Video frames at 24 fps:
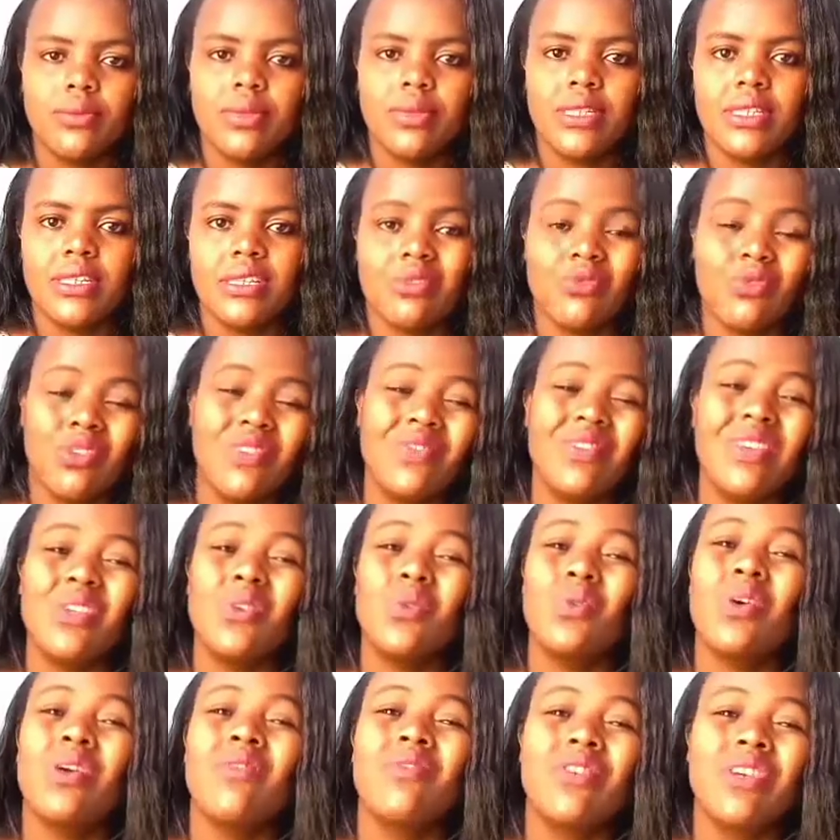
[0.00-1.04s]
business or even
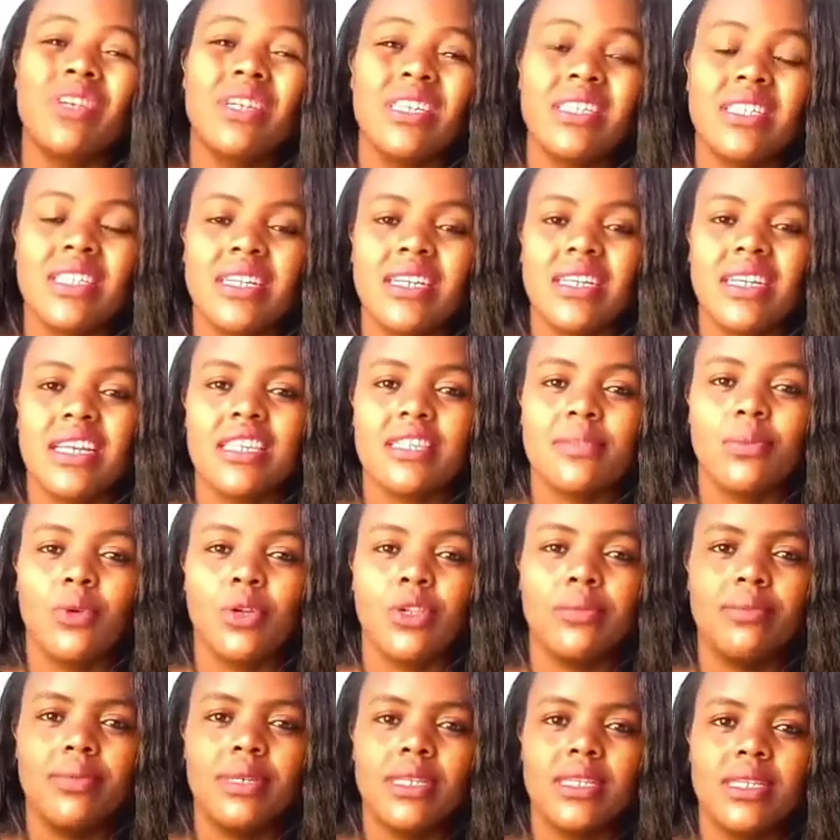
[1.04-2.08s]
who have already started a
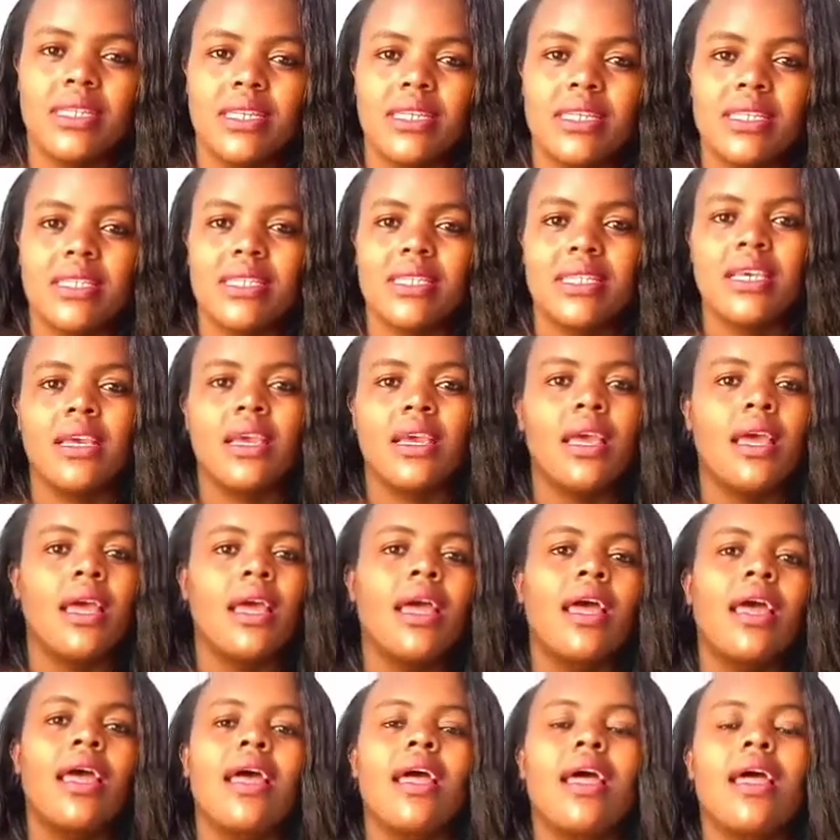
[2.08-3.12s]
small business.
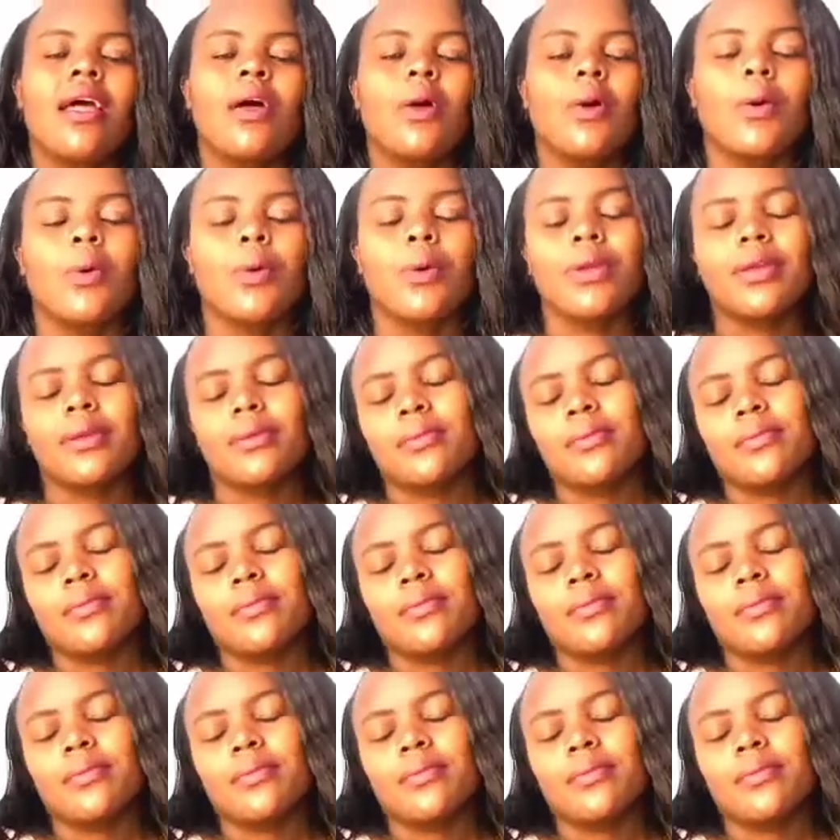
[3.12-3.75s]
Okay.